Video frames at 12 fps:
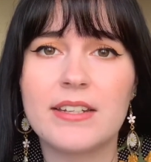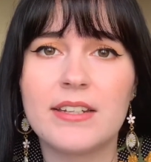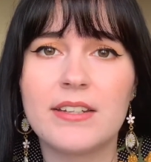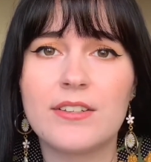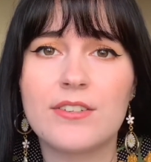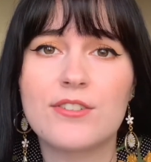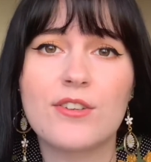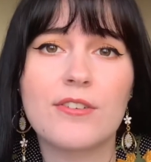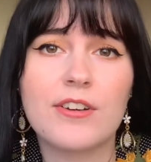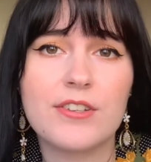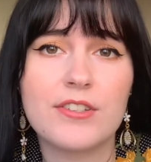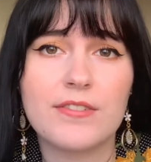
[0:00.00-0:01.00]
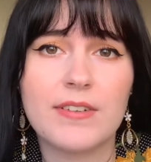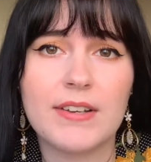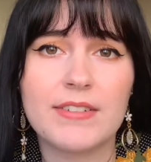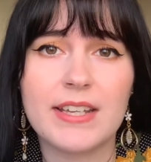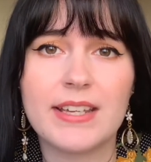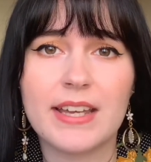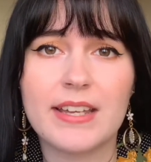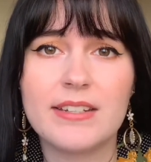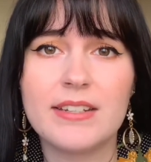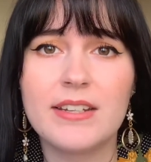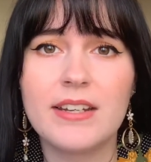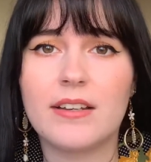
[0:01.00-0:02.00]
sorrow surrounding Ged.
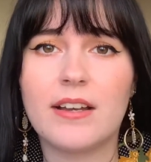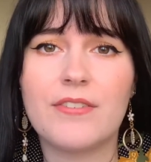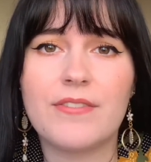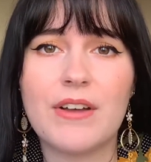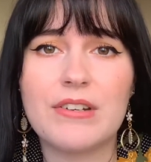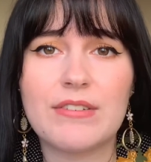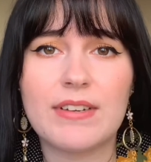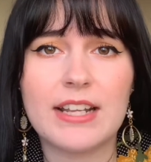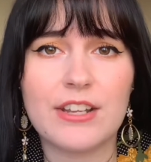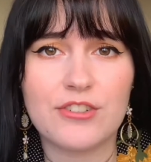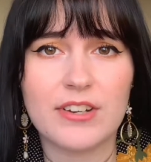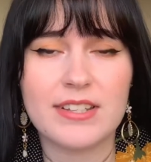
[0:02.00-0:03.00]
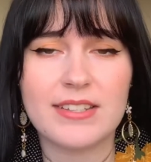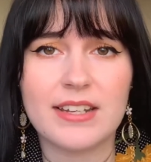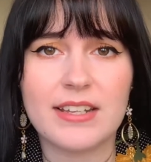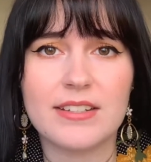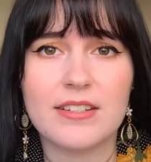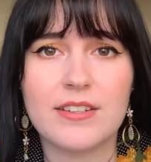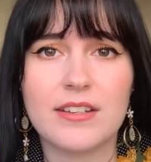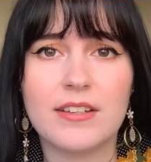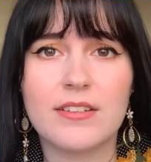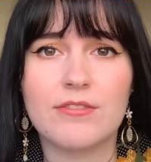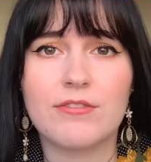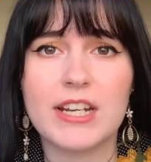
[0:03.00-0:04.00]
I found it really interesting
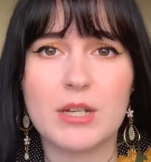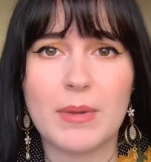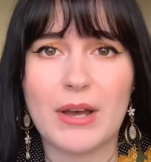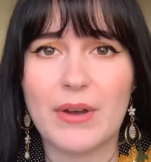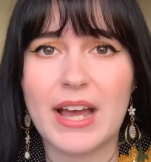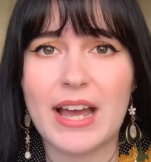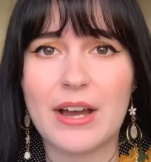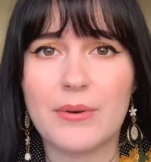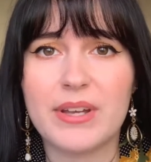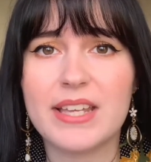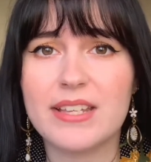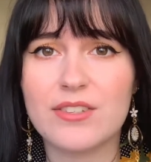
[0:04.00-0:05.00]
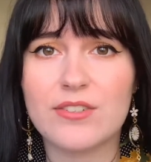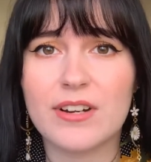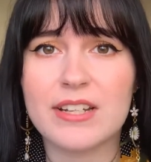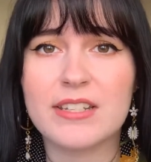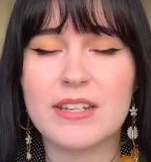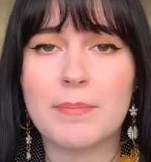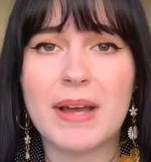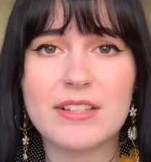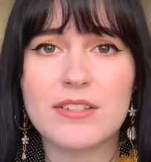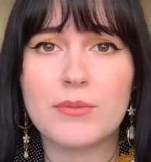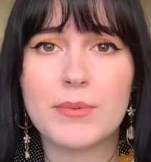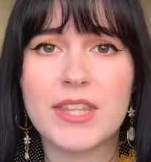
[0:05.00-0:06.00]
to read about how he's trying to
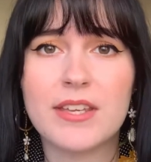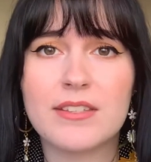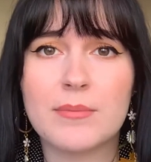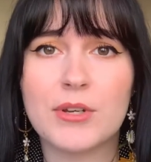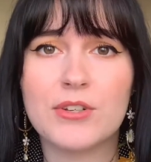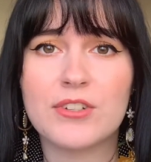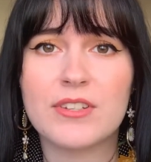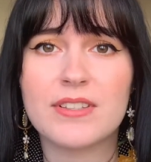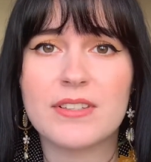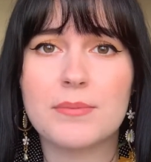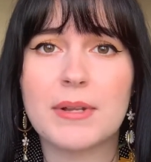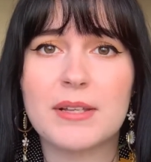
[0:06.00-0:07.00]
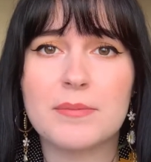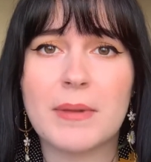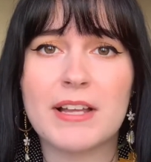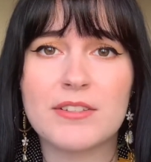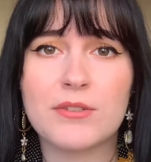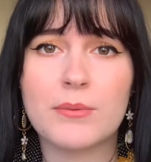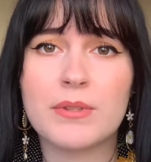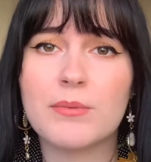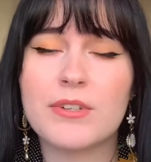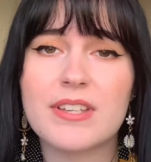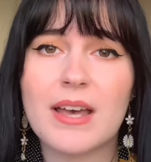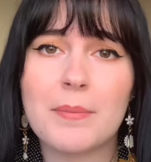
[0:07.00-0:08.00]
battle with his emotions as well as battle with
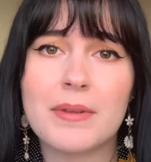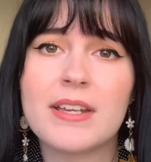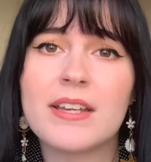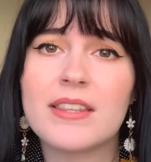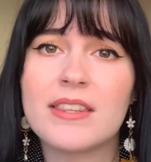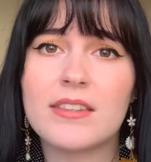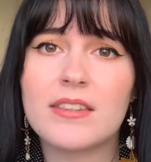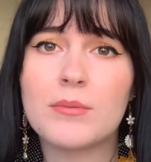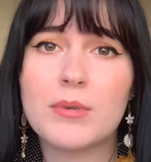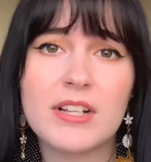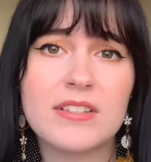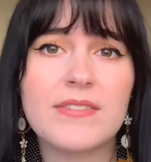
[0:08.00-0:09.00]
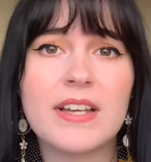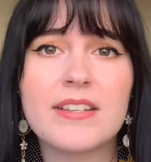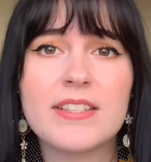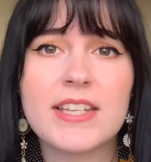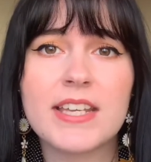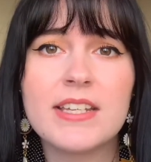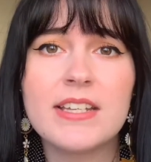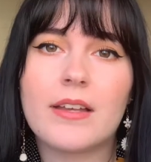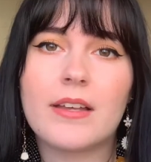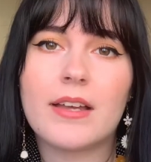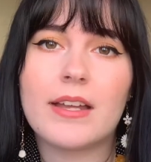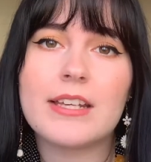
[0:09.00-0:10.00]
what's happening in the world of Earthsea.
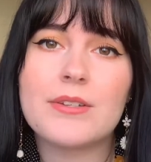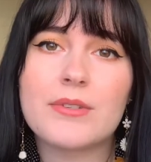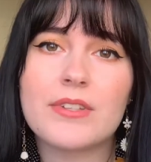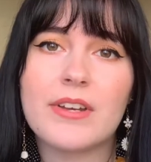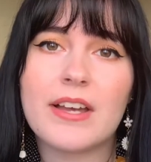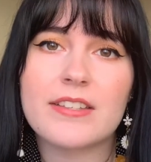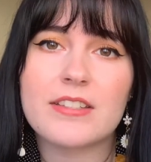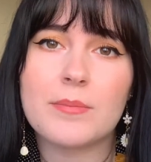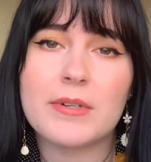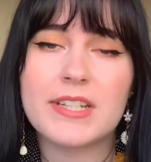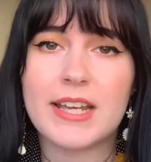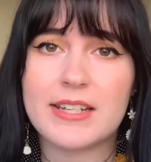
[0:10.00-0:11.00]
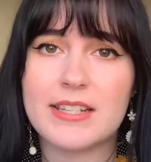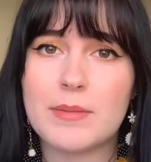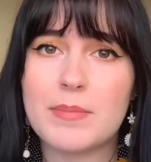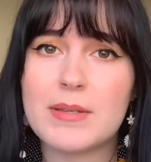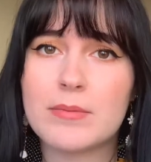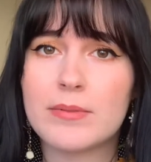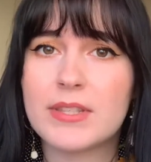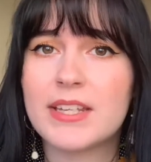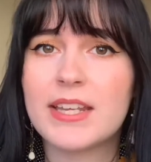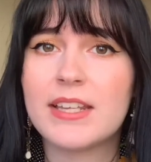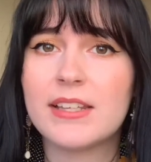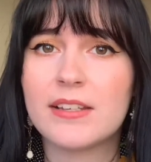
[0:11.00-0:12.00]
And he also has to protect the people that
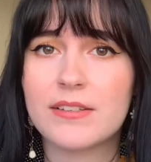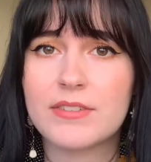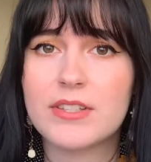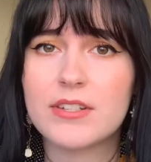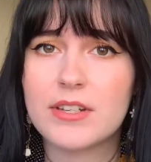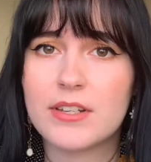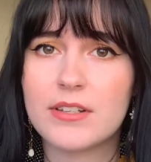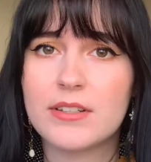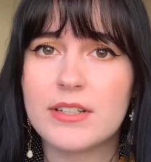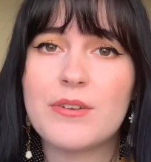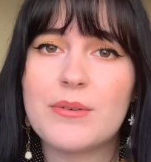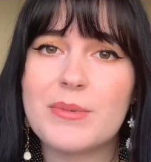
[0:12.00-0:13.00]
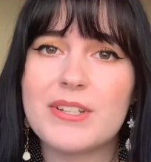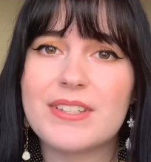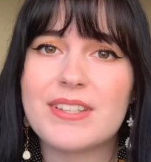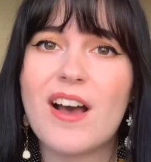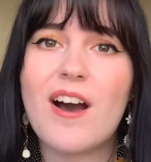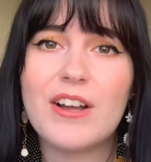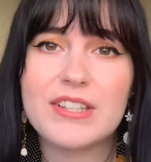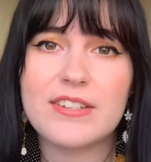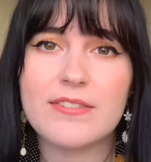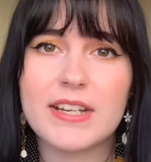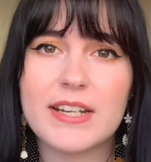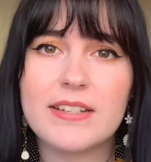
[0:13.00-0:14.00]
he loves too. It was hard
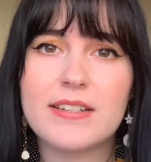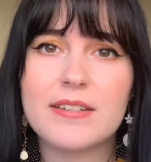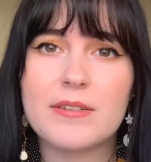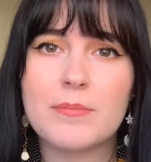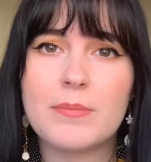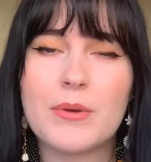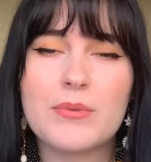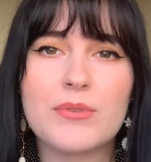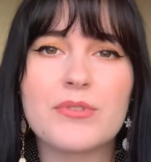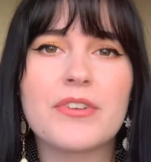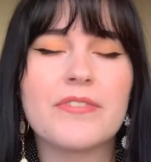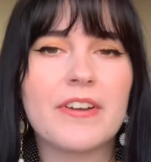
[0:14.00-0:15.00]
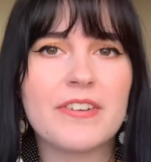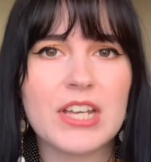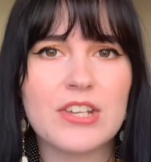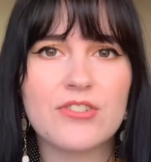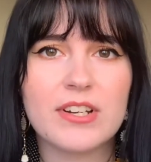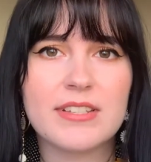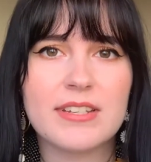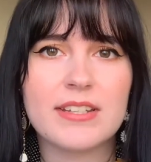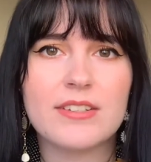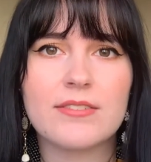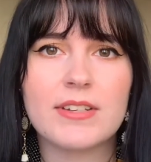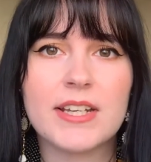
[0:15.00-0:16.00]
to read, but it was also very interesting
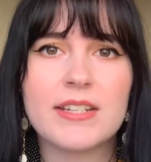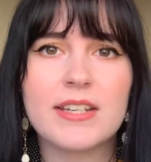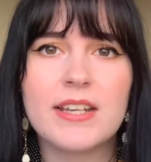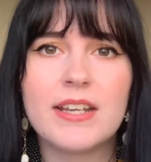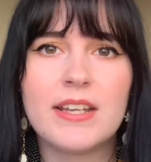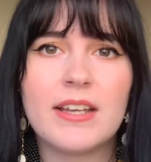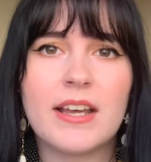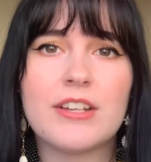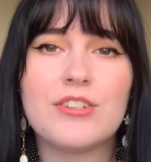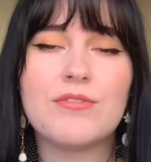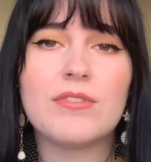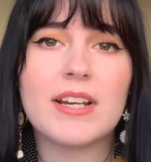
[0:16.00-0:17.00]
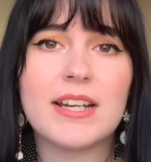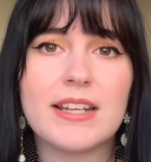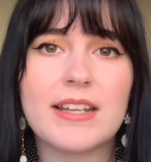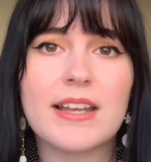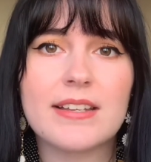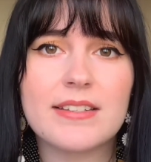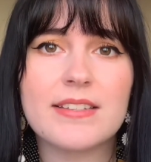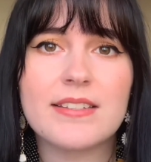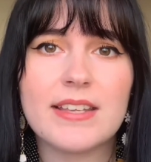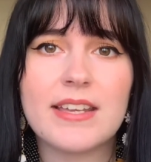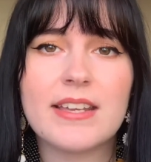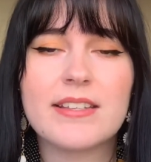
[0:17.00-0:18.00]
to read. And you really get to
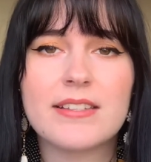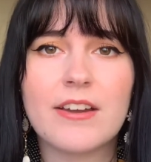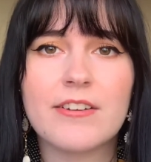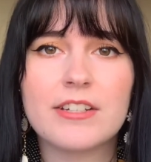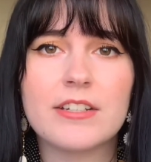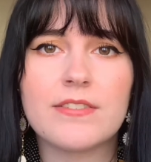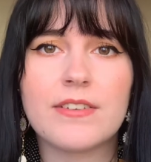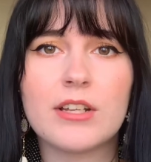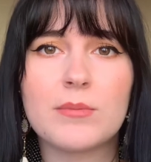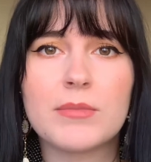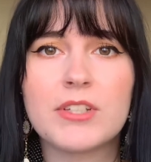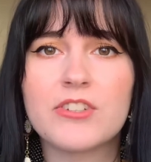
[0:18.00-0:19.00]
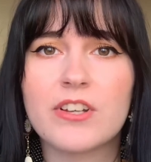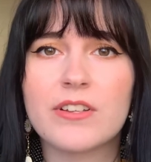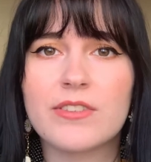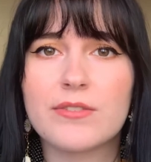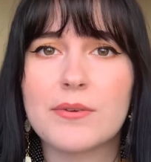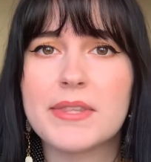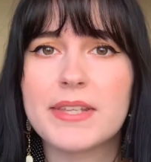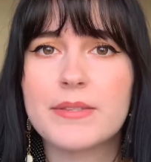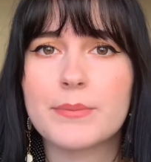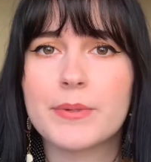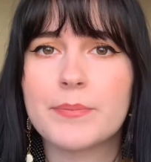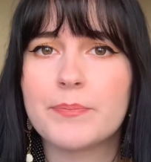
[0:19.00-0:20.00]
see his character development shine through in
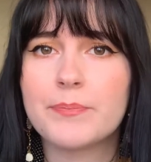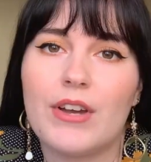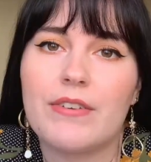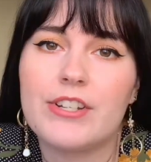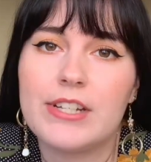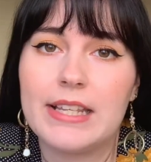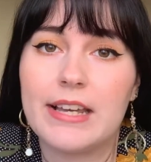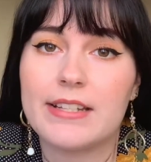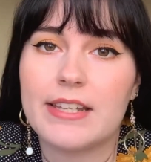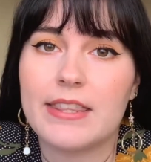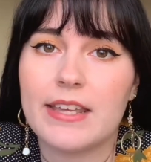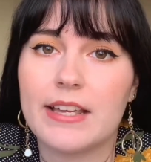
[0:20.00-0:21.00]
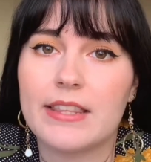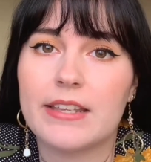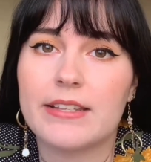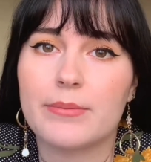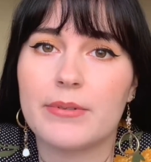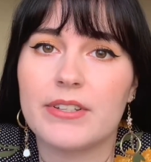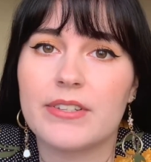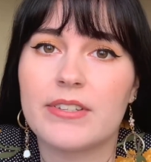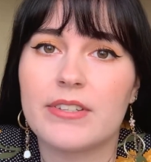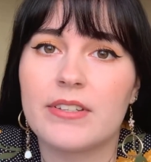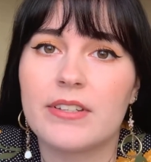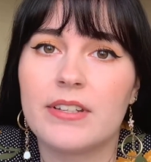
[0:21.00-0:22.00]
this one. Originally, I did think this
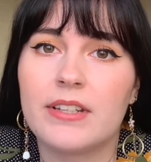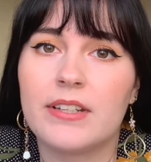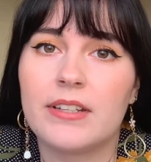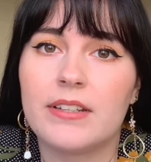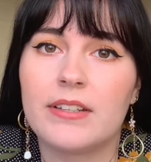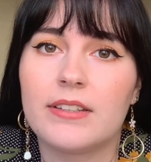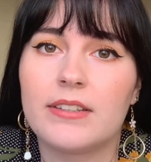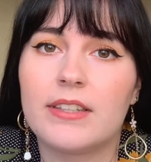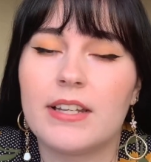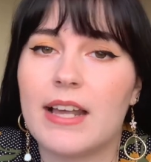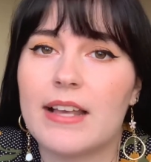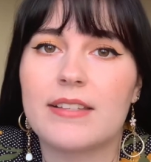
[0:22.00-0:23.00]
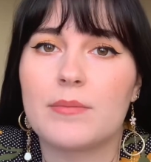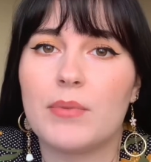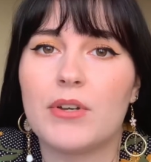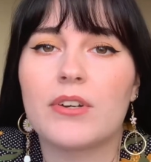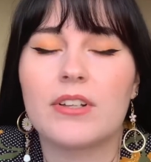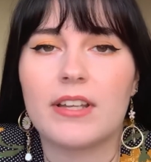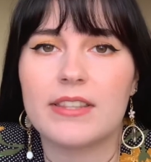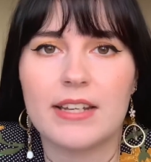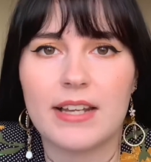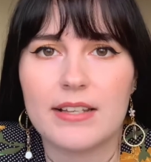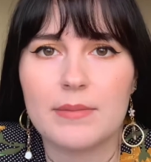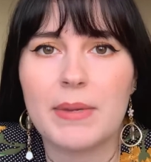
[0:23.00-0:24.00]
was the last book, like the
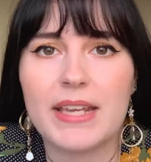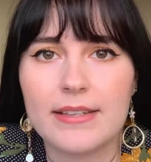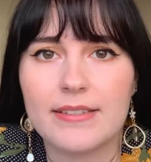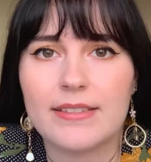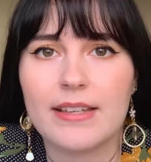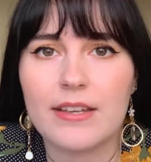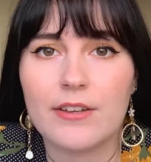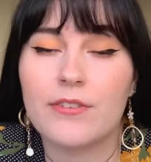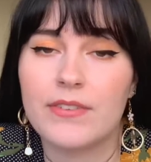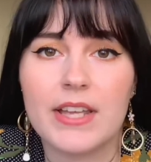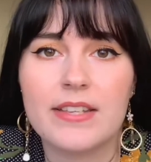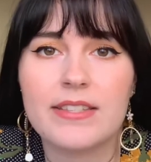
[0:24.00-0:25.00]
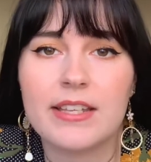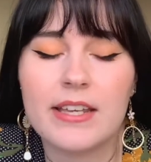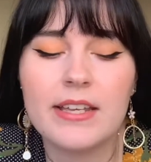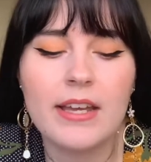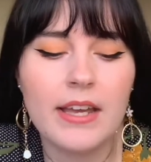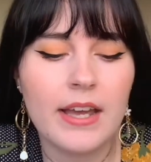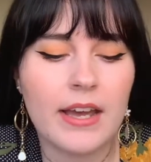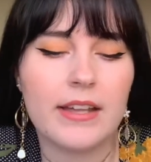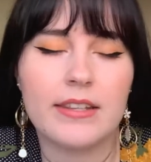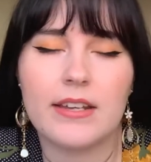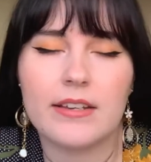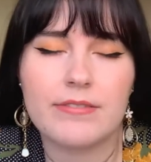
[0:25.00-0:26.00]
last piece of Earthsea.
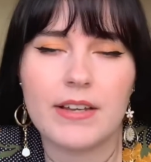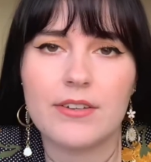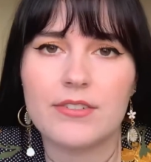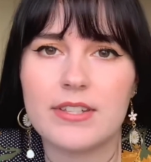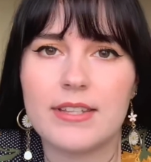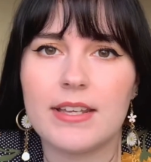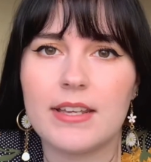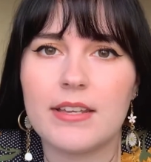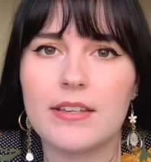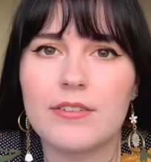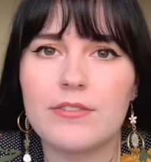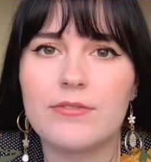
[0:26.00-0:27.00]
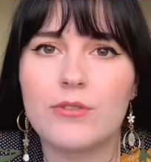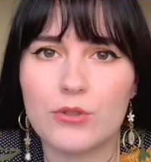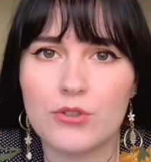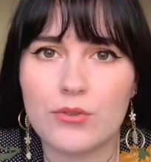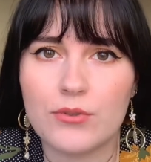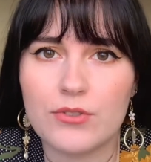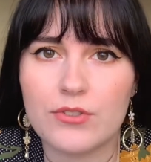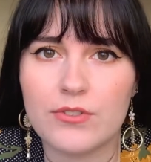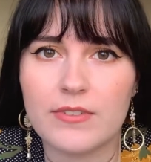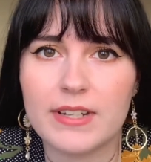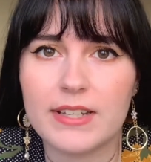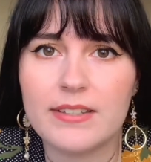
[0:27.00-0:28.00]
And then I found the 4 short
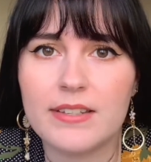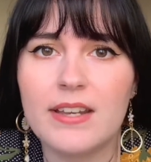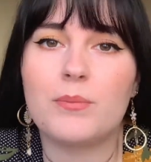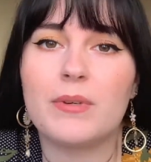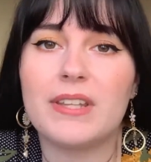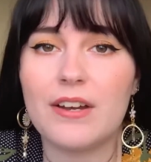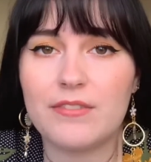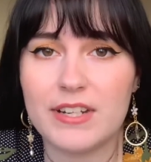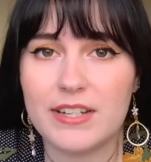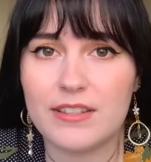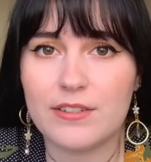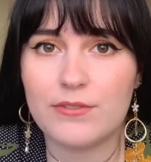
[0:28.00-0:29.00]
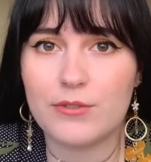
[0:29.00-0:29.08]
stories. Without reading the 4